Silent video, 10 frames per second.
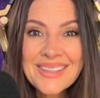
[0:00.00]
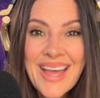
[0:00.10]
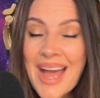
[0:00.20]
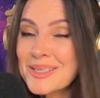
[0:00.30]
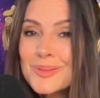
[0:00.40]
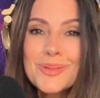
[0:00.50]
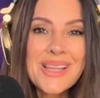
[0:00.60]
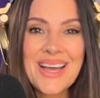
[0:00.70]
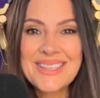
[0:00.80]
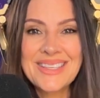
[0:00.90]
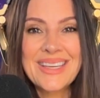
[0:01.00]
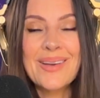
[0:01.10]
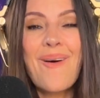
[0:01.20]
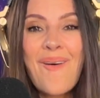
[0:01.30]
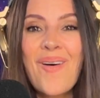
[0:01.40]
Actualizing
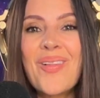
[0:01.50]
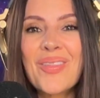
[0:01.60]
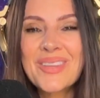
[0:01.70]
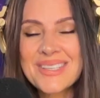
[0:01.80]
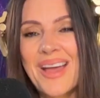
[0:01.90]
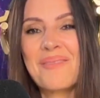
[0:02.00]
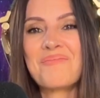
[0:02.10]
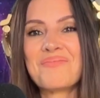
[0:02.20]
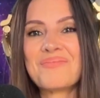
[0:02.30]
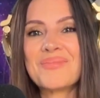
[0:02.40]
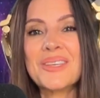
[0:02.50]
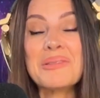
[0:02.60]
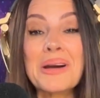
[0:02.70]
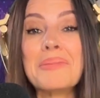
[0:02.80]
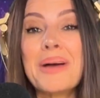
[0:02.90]
it all the time.
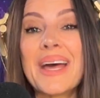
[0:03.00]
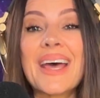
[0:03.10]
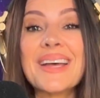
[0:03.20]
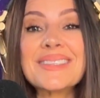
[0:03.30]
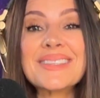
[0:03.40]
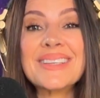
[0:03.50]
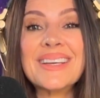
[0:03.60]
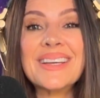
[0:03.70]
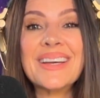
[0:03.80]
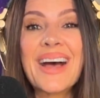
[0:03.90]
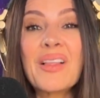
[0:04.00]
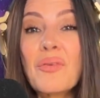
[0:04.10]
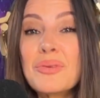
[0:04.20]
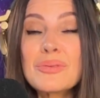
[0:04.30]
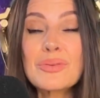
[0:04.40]
You are a badass. I
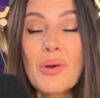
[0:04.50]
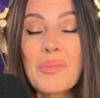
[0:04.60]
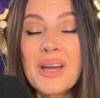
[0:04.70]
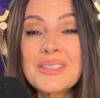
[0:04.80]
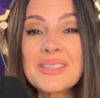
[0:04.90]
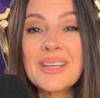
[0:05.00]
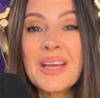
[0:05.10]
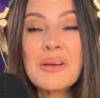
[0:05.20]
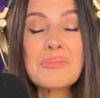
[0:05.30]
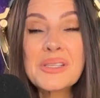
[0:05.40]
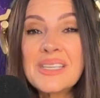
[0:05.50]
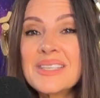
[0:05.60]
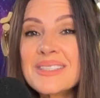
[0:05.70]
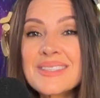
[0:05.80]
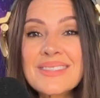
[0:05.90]
love you so much.
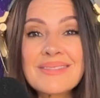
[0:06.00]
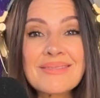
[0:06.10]
Please